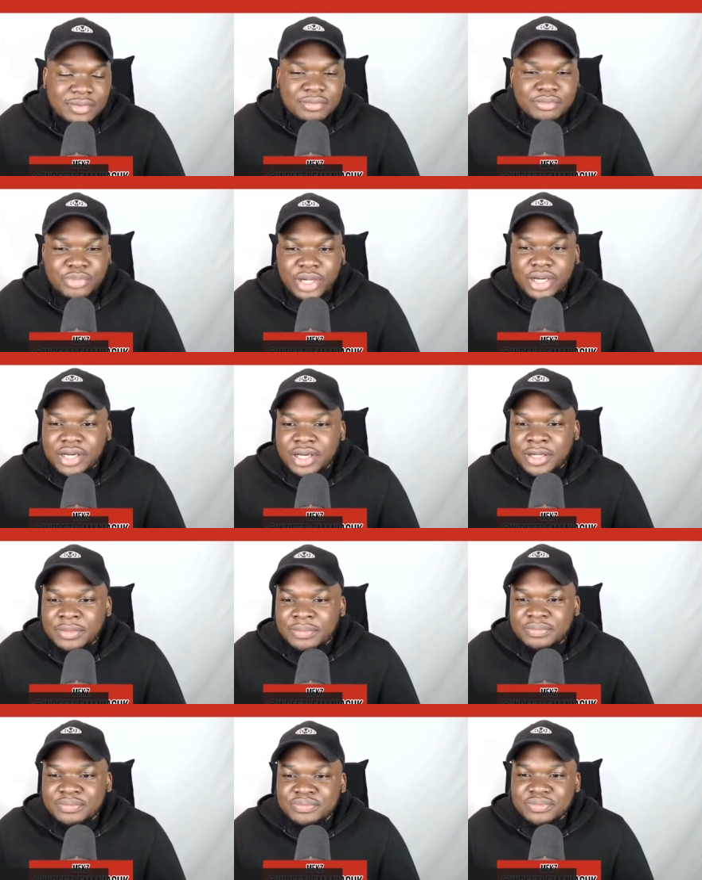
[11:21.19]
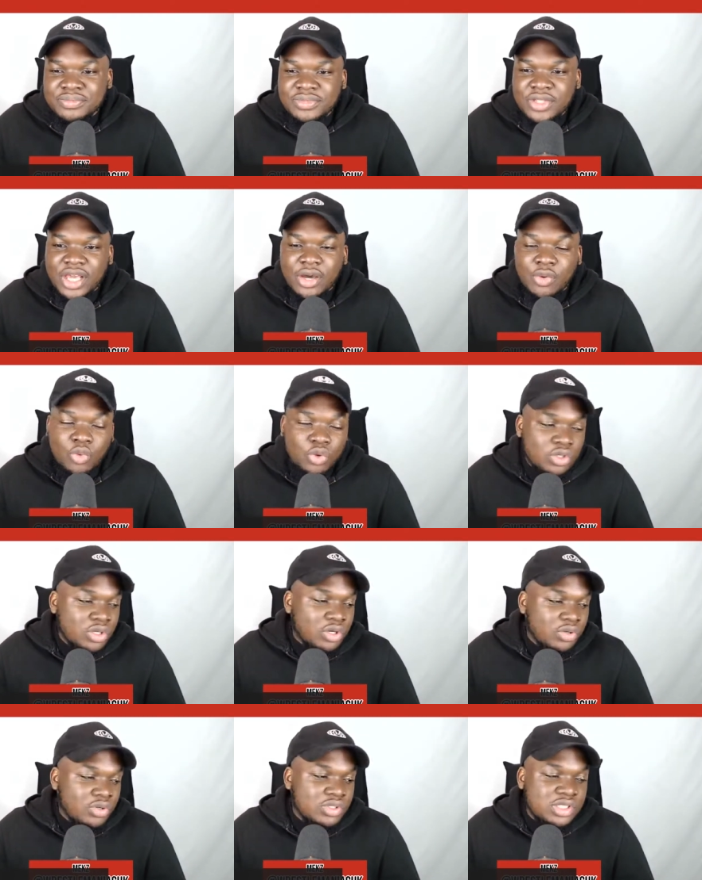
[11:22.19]
But yeah,
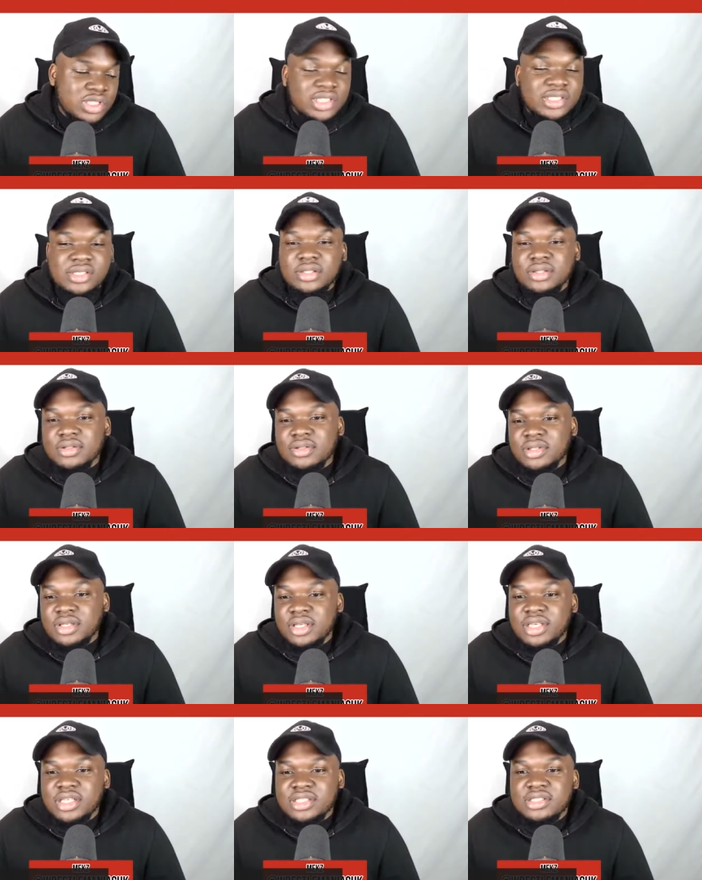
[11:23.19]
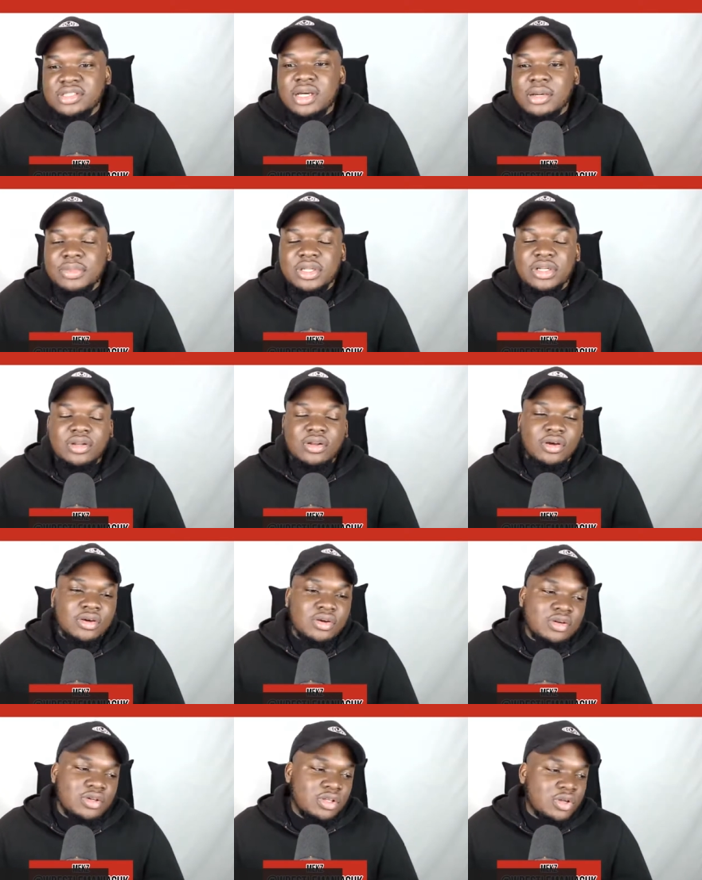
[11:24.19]
Wardlow looks decent. He is coming
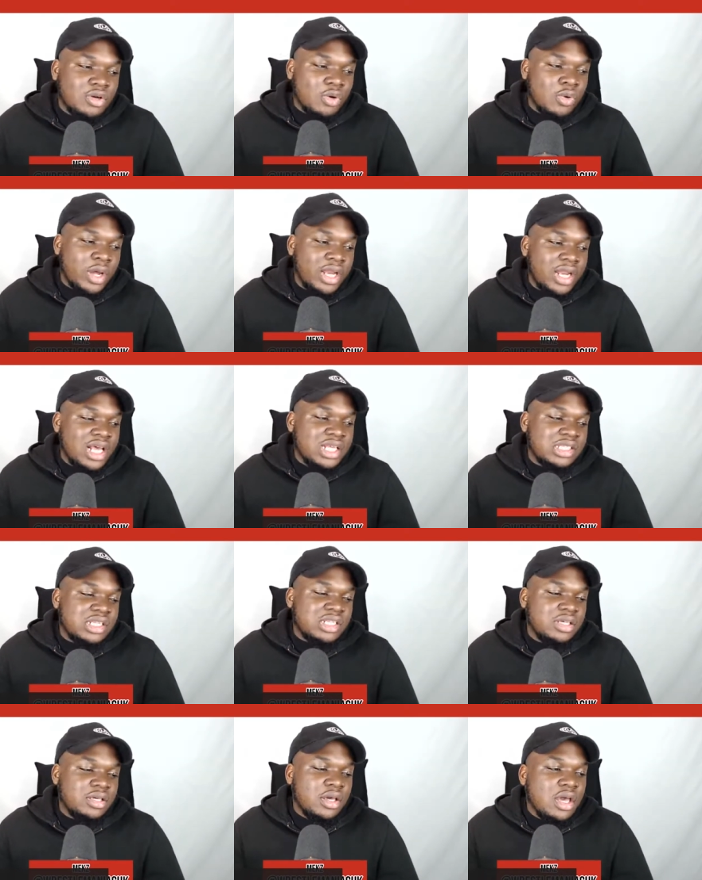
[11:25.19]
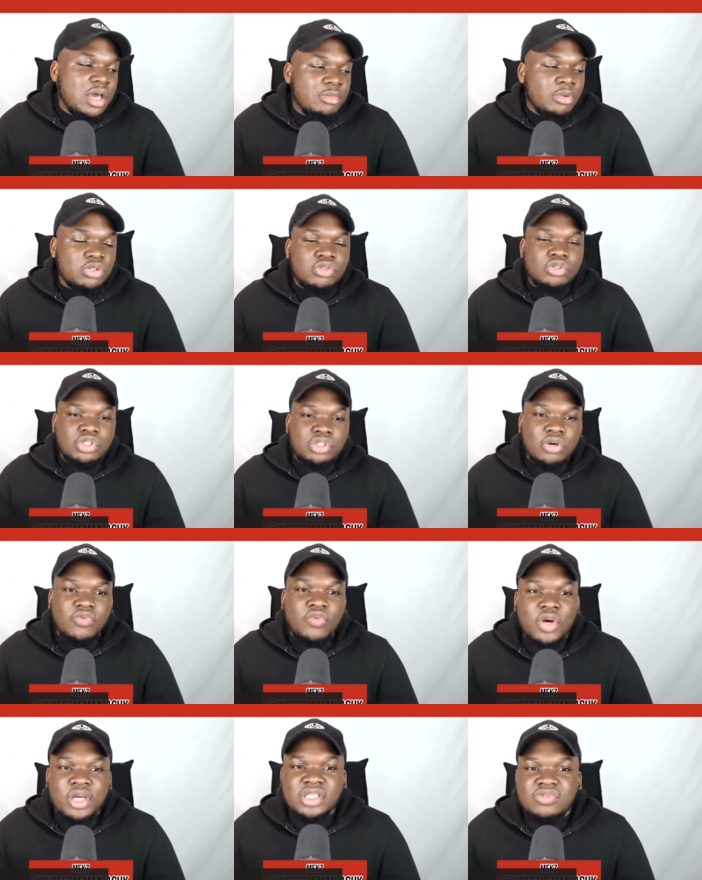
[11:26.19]
along, you know, quite nicely. Not too sure
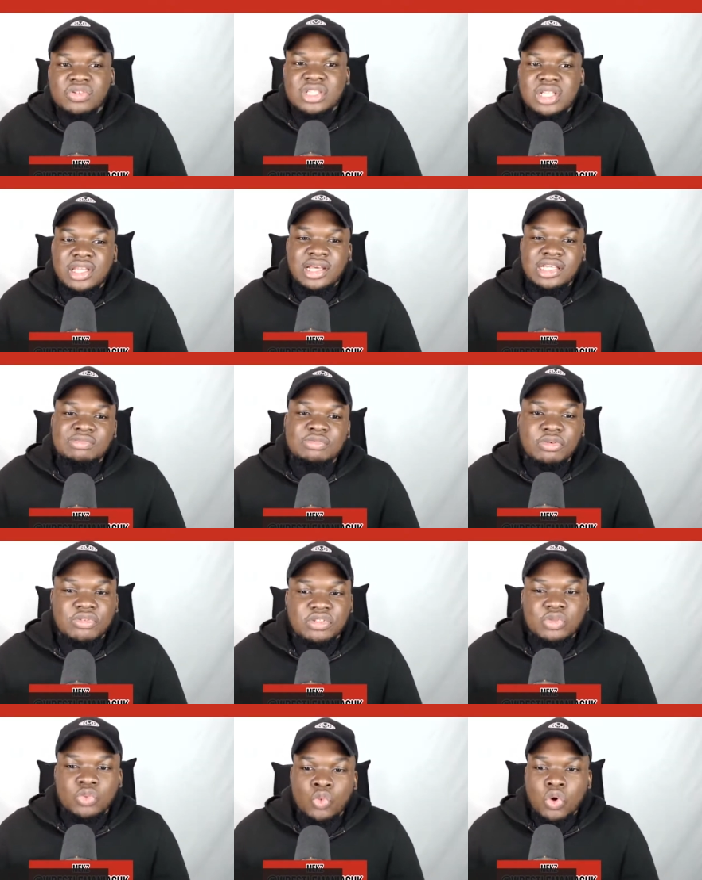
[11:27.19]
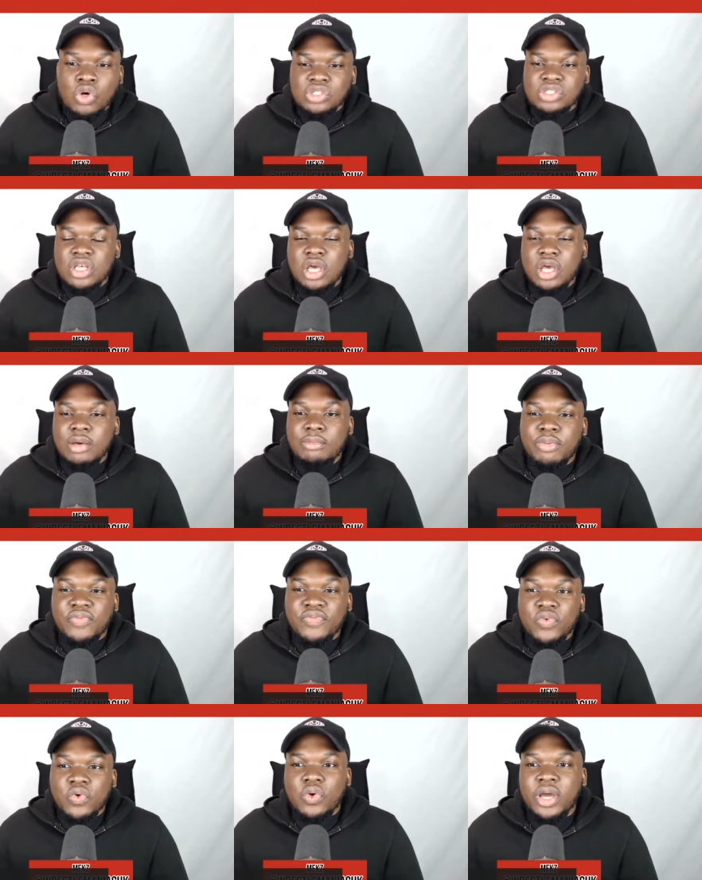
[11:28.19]
of what his wrestling experience was
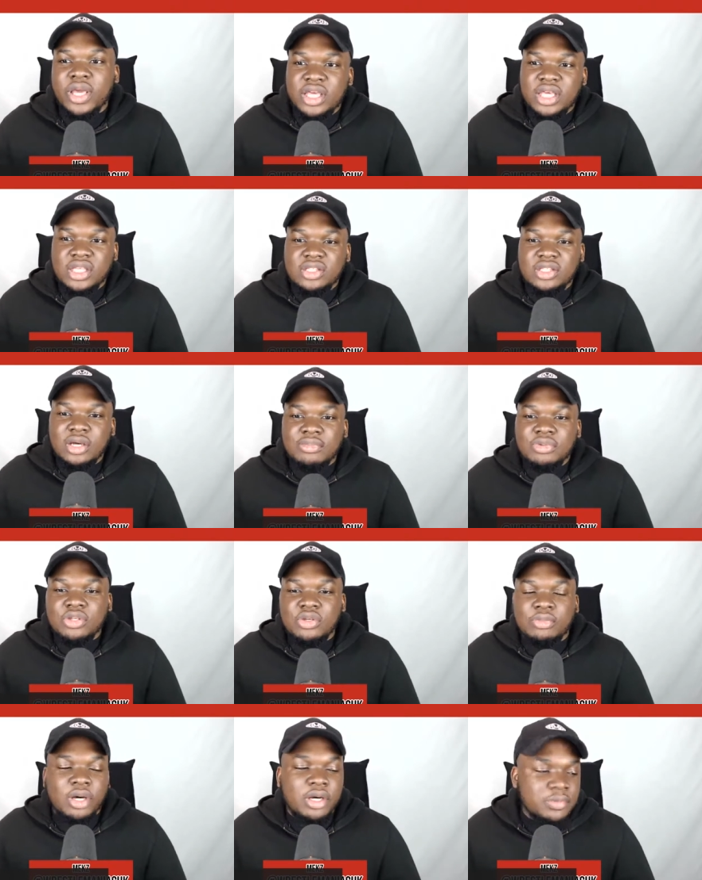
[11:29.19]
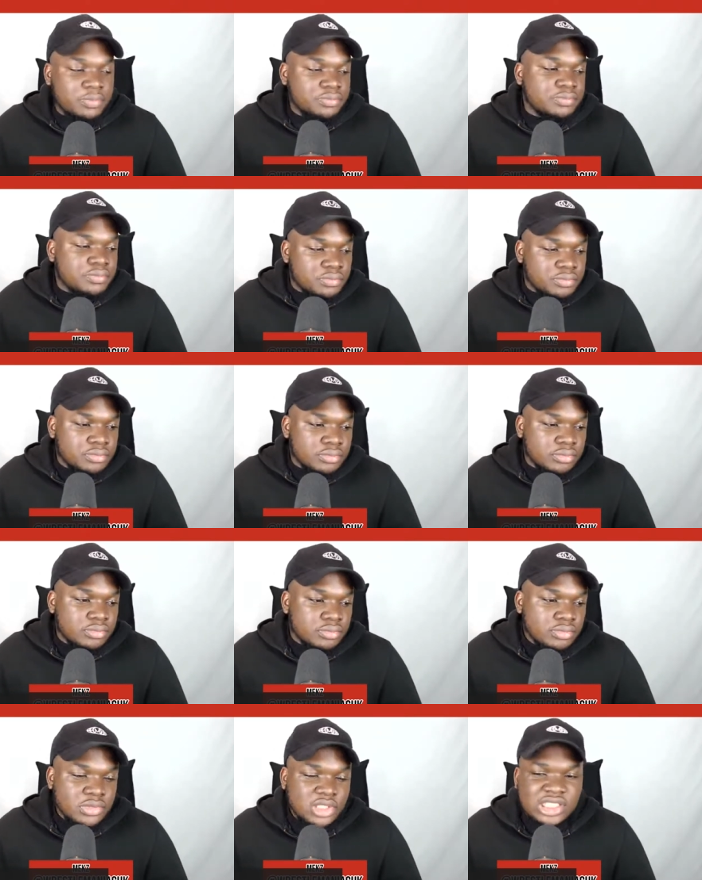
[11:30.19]
before AEW, but
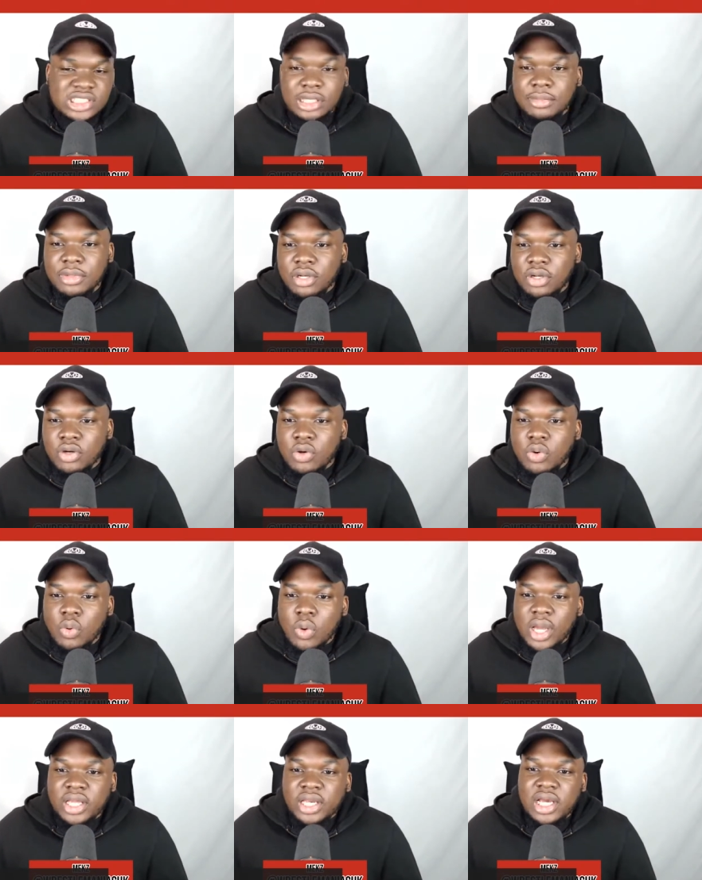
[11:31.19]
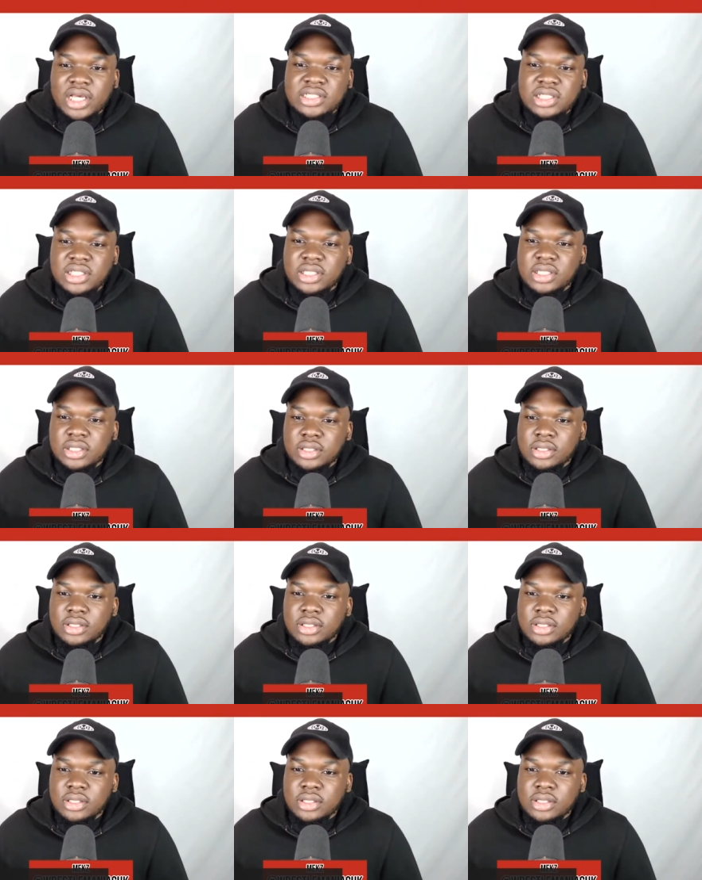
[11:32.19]
he's coming along quite nicely.